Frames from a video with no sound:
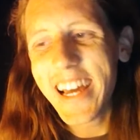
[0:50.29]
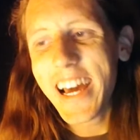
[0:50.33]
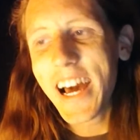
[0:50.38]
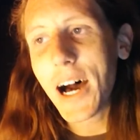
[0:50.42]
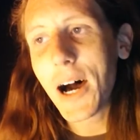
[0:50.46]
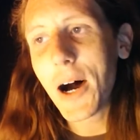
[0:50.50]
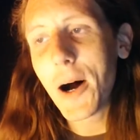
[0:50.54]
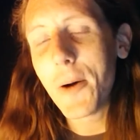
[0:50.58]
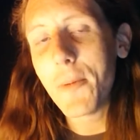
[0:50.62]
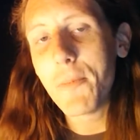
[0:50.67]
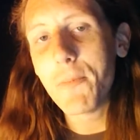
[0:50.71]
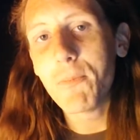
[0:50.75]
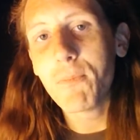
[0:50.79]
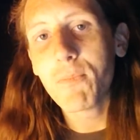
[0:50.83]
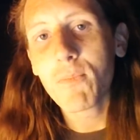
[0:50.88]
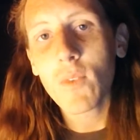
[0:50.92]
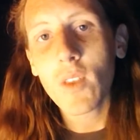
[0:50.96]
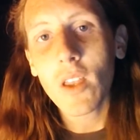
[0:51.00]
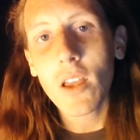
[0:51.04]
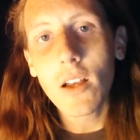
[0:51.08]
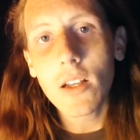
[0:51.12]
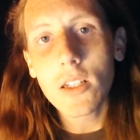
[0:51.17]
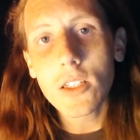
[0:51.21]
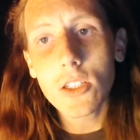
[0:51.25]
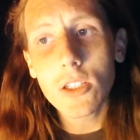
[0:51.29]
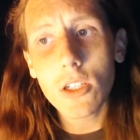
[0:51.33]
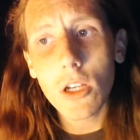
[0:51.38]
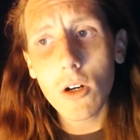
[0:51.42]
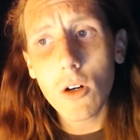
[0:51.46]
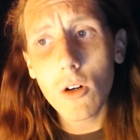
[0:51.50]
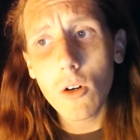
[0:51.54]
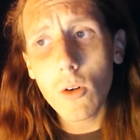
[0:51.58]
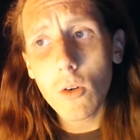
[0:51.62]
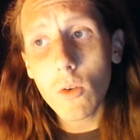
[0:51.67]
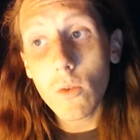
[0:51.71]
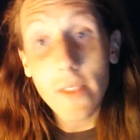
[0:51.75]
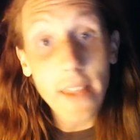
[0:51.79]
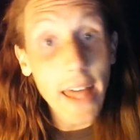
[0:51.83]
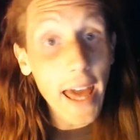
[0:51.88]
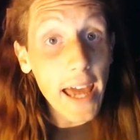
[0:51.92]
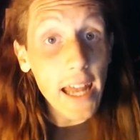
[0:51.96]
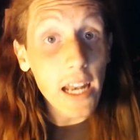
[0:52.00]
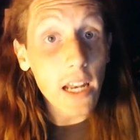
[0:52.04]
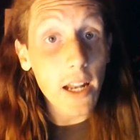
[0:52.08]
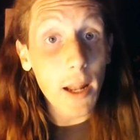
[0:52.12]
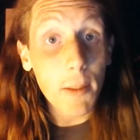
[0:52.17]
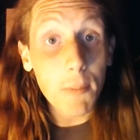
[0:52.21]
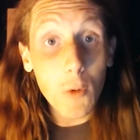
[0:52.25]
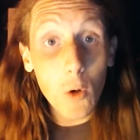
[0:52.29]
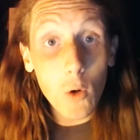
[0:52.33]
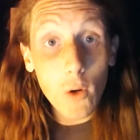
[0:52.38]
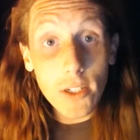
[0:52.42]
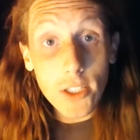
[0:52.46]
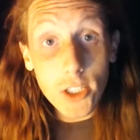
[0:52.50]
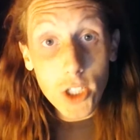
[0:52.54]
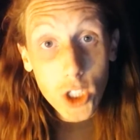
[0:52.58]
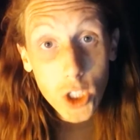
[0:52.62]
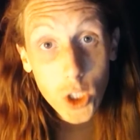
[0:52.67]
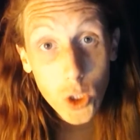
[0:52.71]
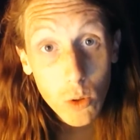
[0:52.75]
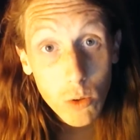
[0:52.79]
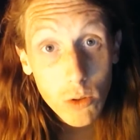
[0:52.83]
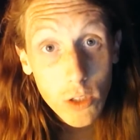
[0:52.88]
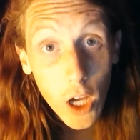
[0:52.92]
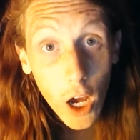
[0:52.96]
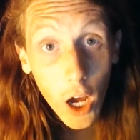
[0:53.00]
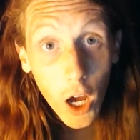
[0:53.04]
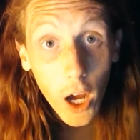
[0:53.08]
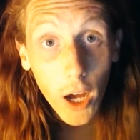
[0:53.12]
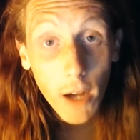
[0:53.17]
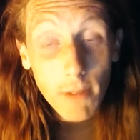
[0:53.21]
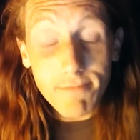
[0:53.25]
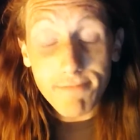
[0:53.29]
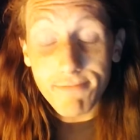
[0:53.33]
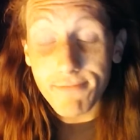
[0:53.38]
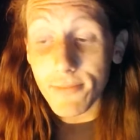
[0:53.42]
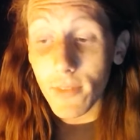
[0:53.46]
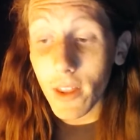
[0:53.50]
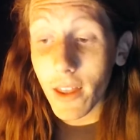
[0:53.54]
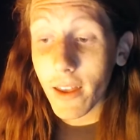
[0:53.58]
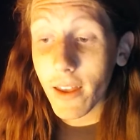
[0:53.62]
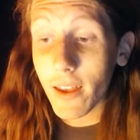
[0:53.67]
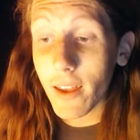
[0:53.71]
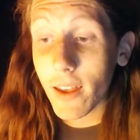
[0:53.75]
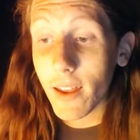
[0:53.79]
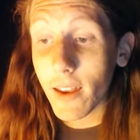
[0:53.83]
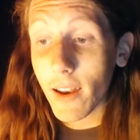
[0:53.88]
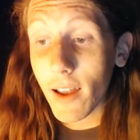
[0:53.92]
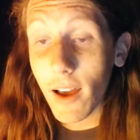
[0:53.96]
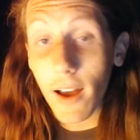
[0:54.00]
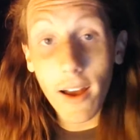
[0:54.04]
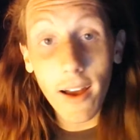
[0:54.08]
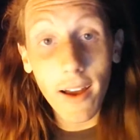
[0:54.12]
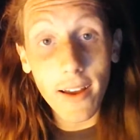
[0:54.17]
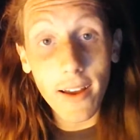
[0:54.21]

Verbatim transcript: um, so that, and I'm going to Utah. And